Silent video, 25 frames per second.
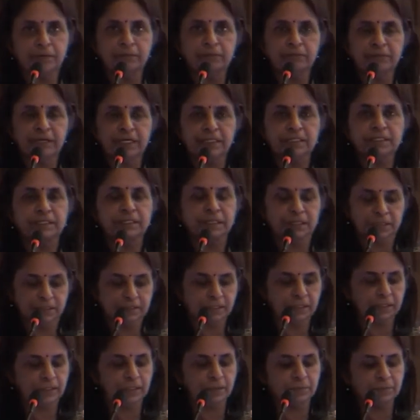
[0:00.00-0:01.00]
waste
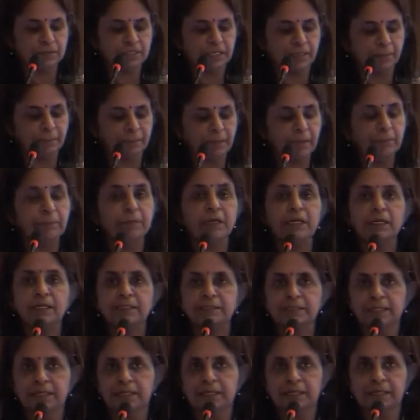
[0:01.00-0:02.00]
that comes, like paper
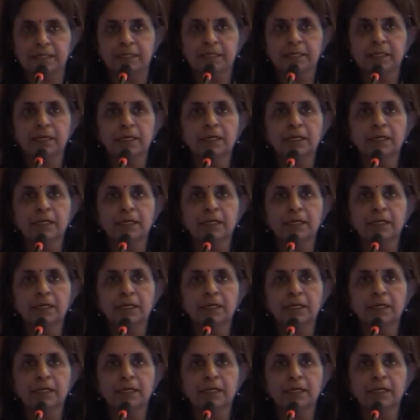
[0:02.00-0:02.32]
recycling.